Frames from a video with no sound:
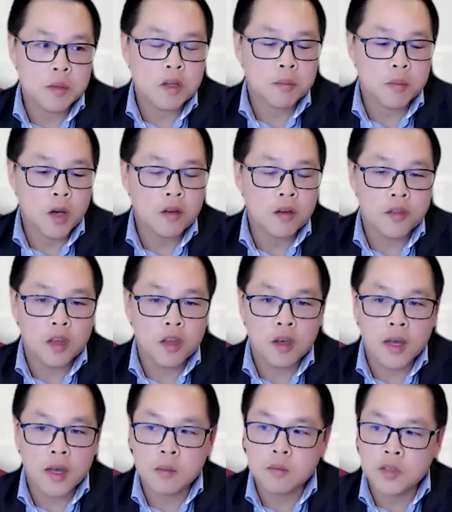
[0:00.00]
a bit of both
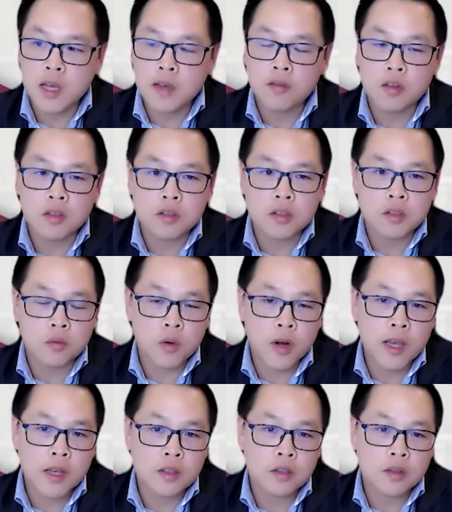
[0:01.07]
there. David's
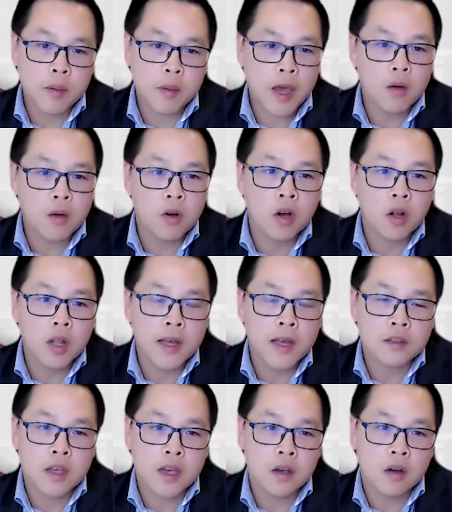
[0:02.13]
raised payroll
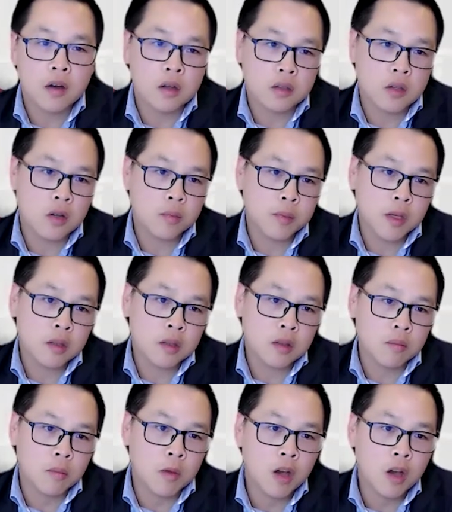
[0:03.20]
as a hot topic at
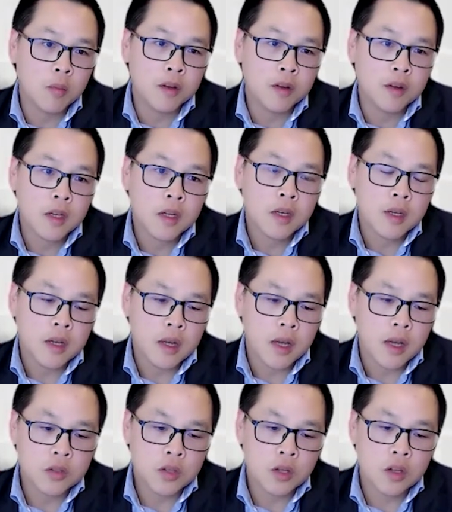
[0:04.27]
the moment.
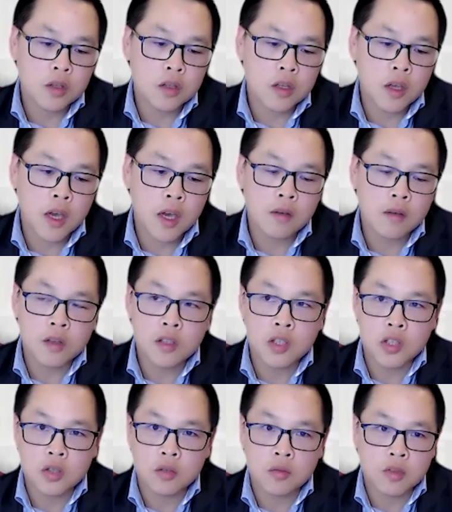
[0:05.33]
You certainly have
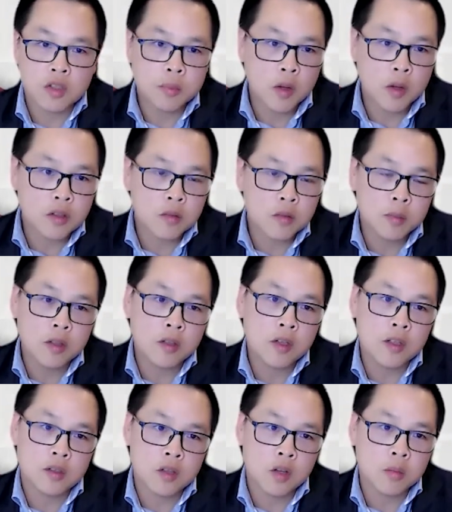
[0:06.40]
additional
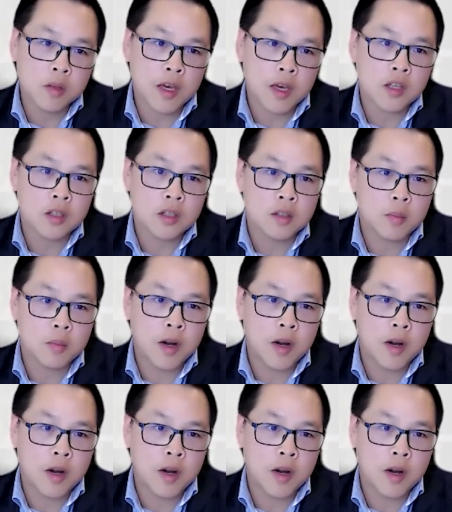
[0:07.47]
responsibilities and obligations as a